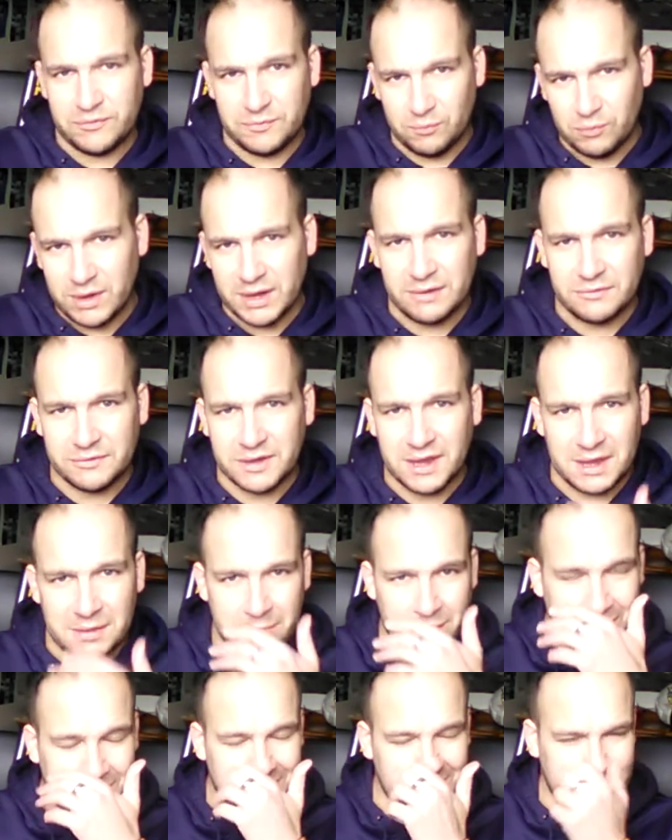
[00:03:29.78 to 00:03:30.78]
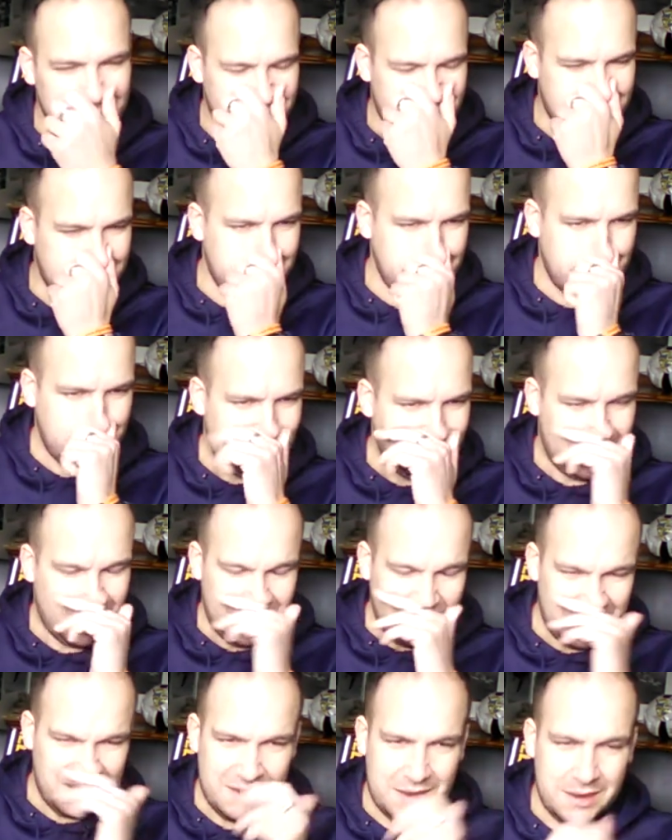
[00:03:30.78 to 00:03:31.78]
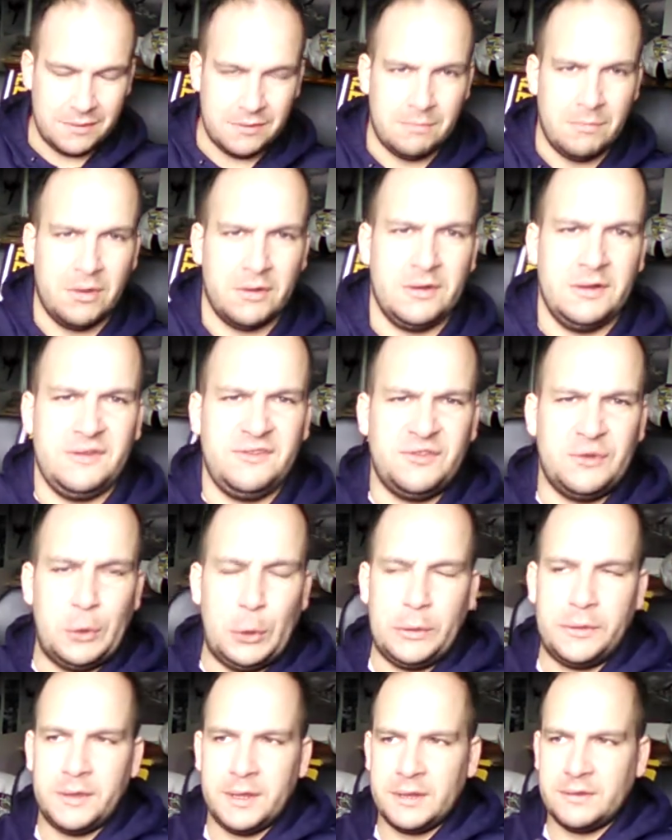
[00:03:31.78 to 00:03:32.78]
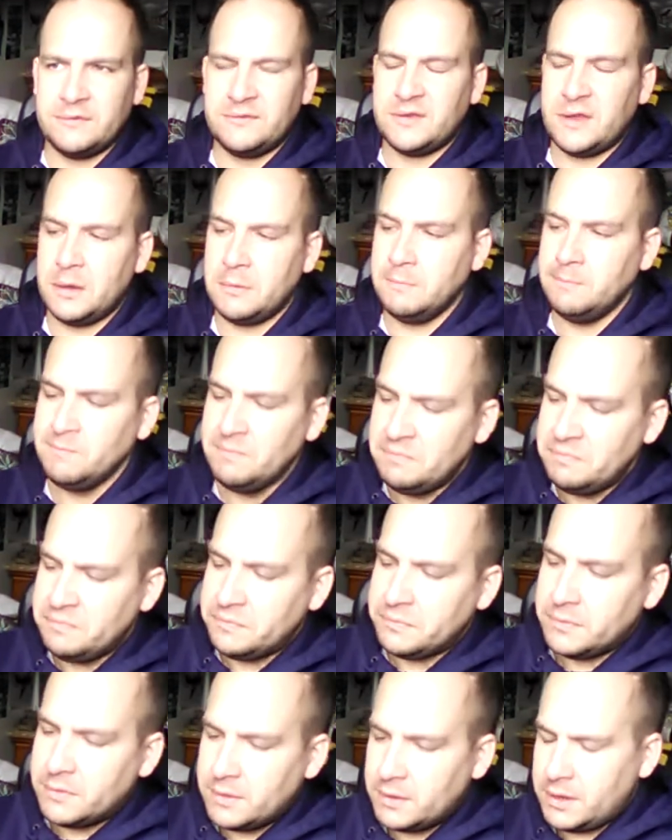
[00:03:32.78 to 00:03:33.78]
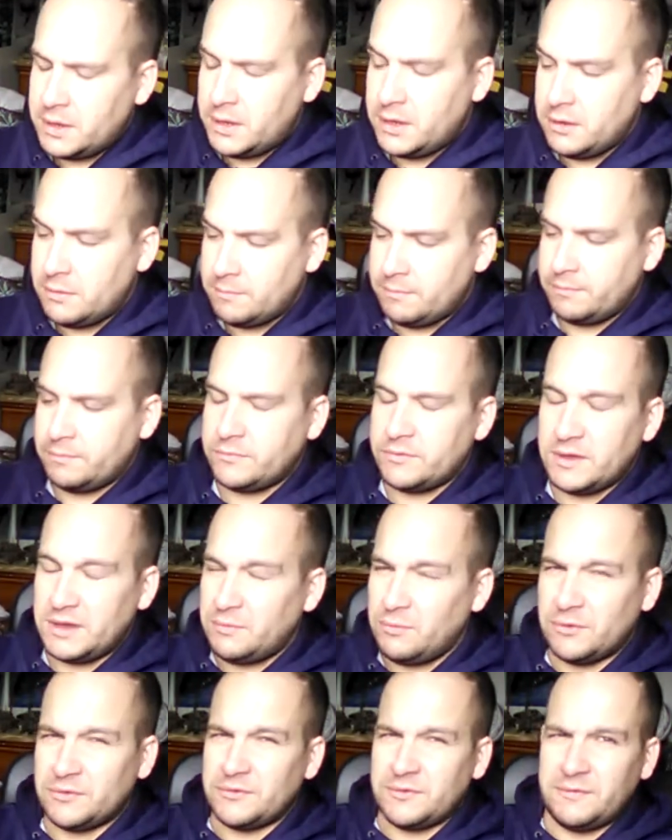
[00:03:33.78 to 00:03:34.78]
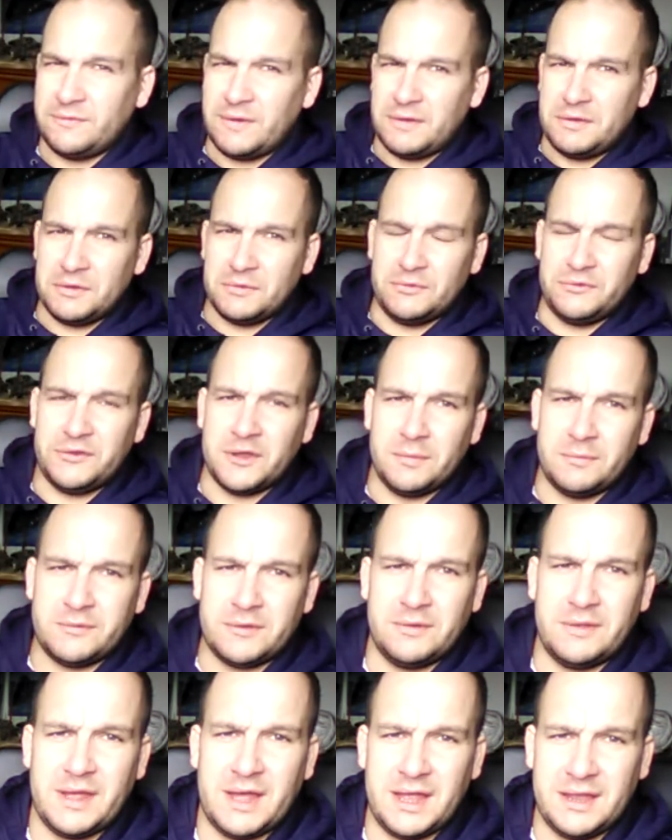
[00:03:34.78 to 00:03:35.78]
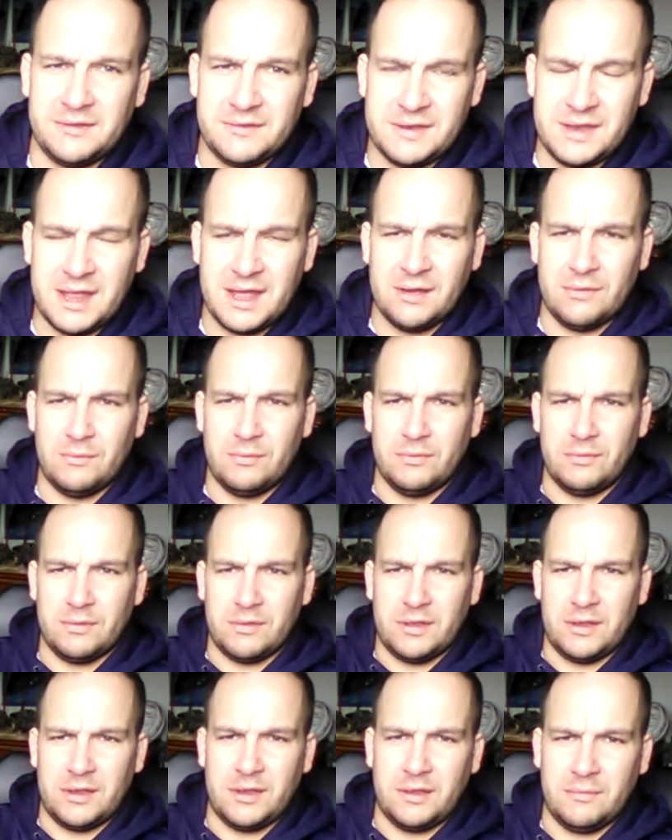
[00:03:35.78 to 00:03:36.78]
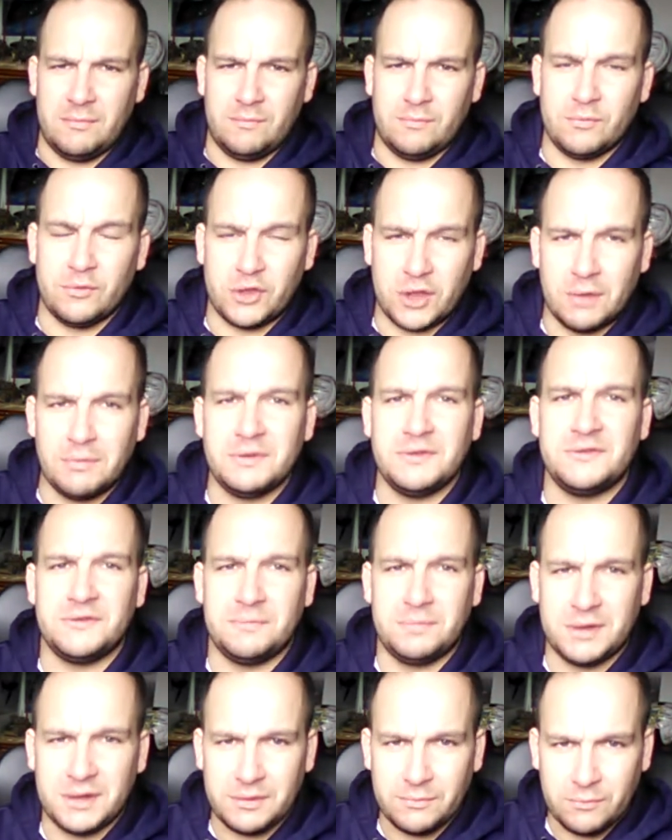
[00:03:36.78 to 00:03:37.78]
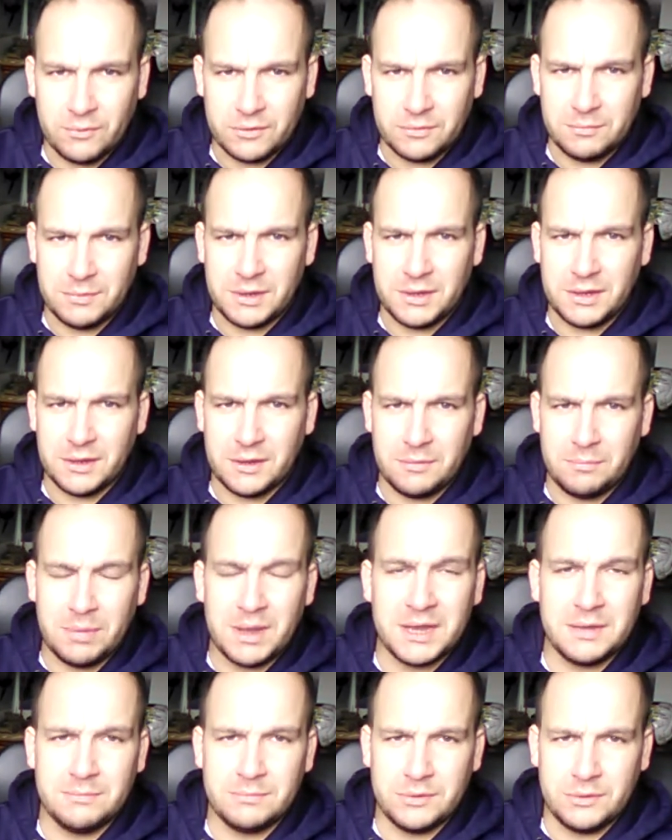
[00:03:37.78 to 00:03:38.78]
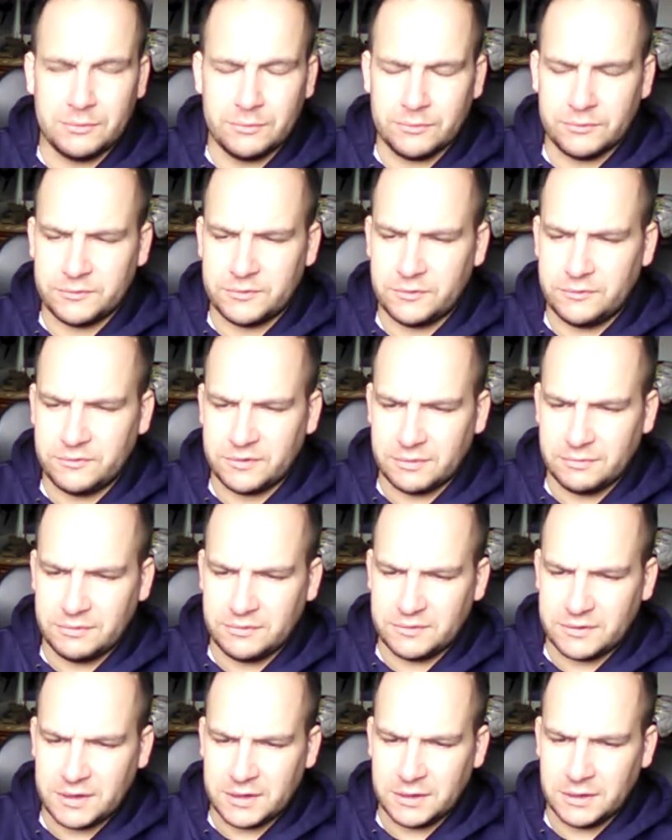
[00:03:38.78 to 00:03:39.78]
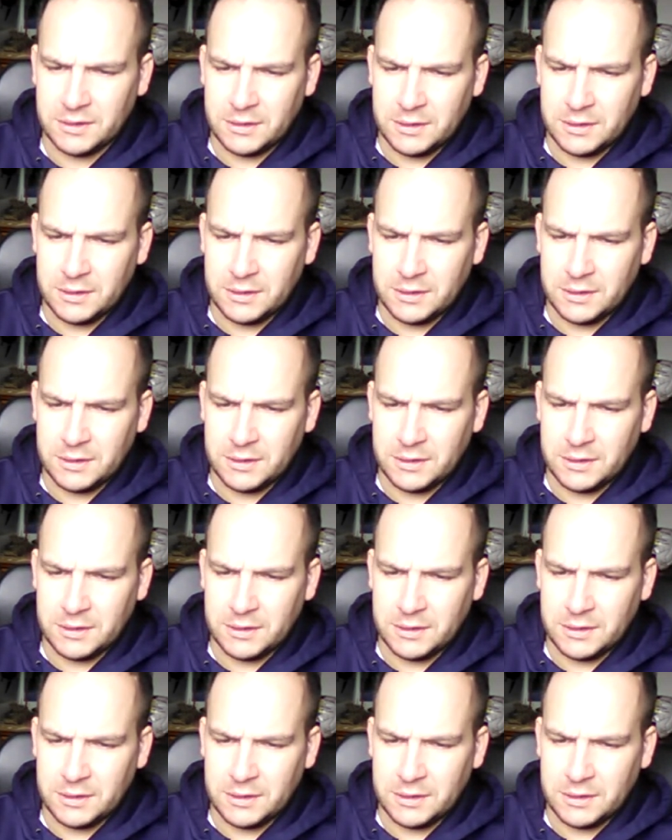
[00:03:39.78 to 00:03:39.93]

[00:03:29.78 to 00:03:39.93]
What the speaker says: when I was getting back into the modelling sort of thing. So it wasn't a very good job, so that is now going to be one of my paint mules, shall we say.